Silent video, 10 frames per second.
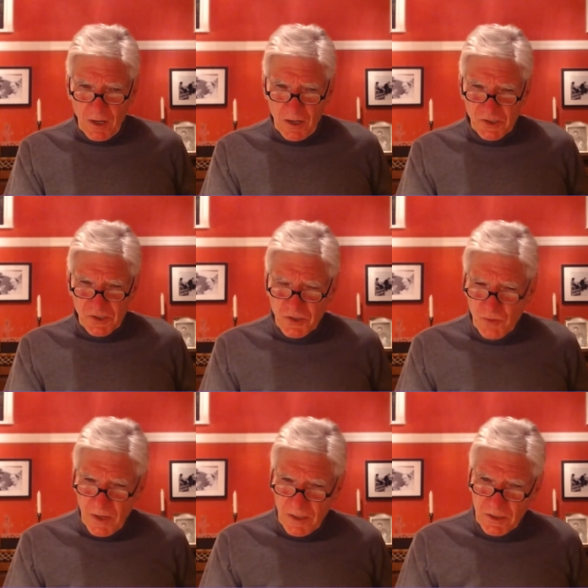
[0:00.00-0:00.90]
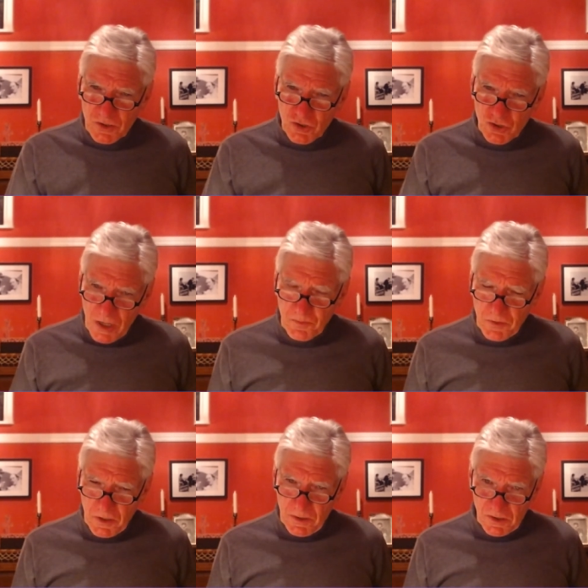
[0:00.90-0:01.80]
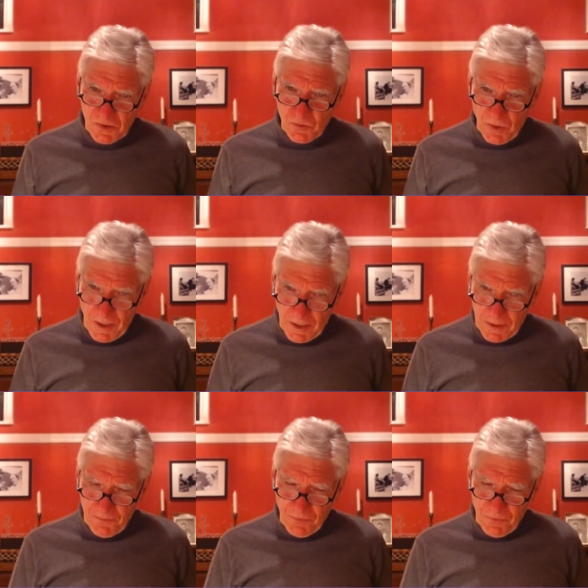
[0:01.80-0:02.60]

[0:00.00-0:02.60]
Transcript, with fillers: sexuality is shaped in this way.